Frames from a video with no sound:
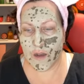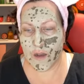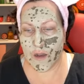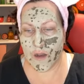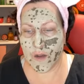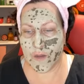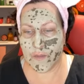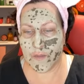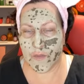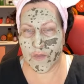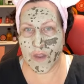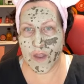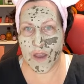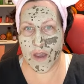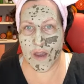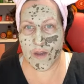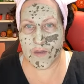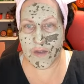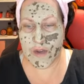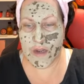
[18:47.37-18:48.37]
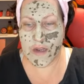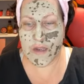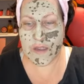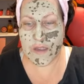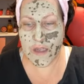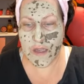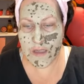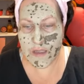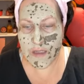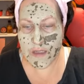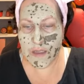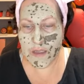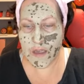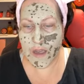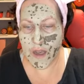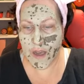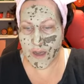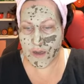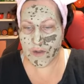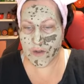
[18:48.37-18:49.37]
have an intensely
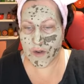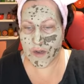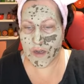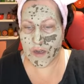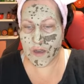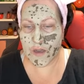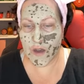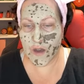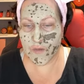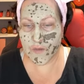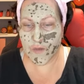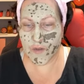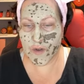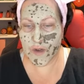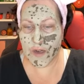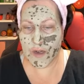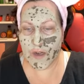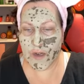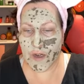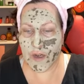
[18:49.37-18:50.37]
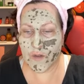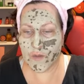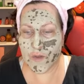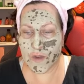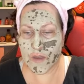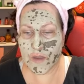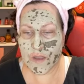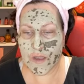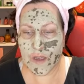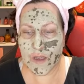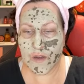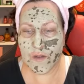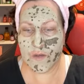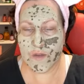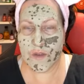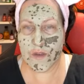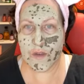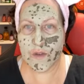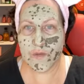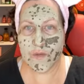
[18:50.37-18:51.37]
hydrated, comforted, and
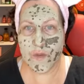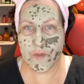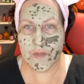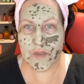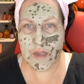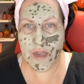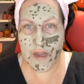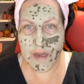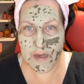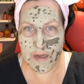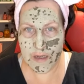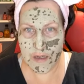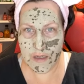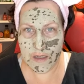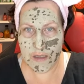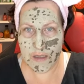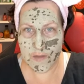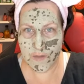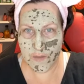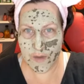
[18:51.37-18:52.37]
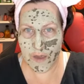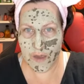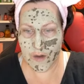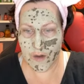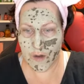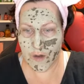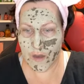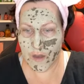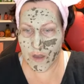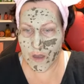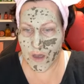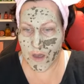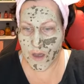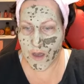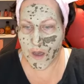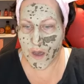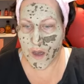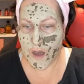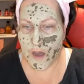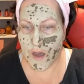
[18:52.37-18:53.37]
relieved from tightness feel.
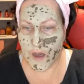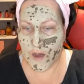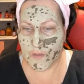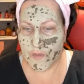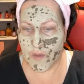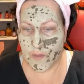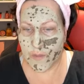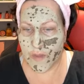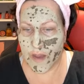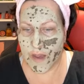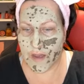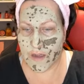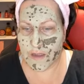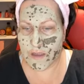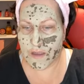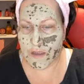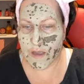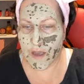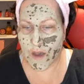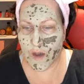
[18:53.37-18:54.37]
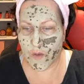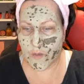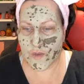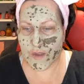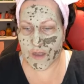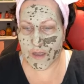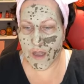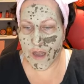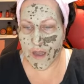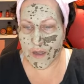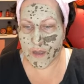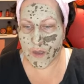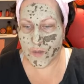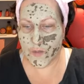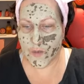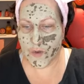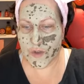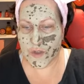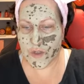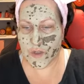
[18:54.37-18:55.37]
The mask helps lock in
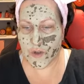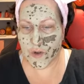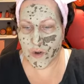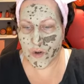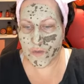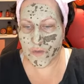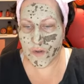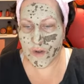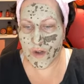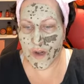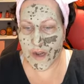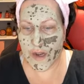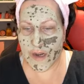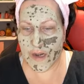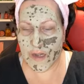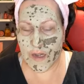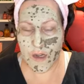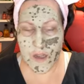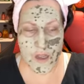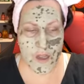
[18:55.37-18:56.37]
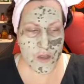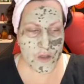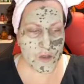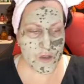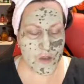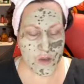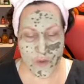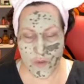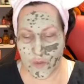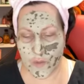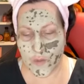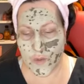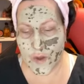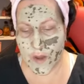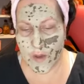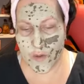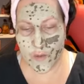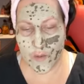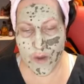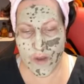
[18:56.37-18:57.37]
moisture overnight. So
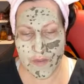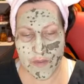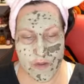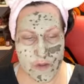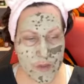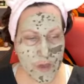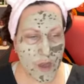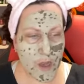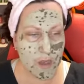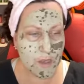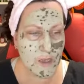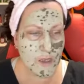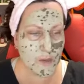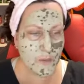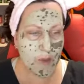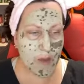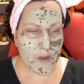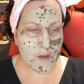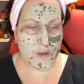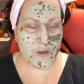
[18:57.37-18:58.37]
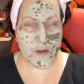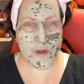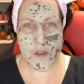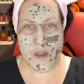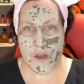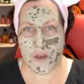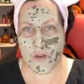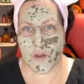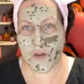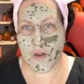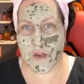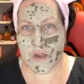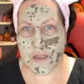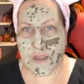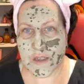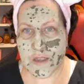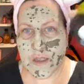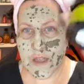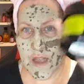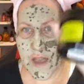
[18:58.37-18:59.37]
what they're talking about, you're going to
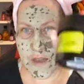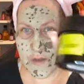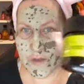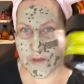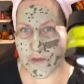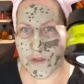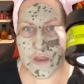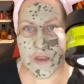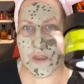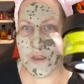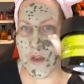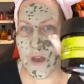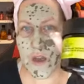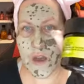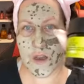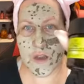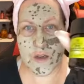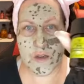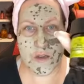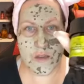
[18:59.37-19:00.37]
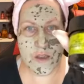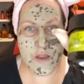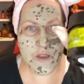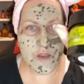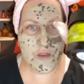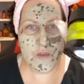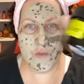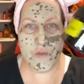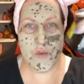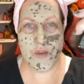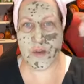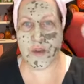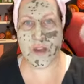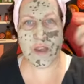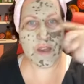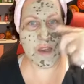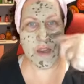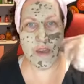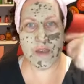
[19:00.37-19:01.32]
slather this on like you would like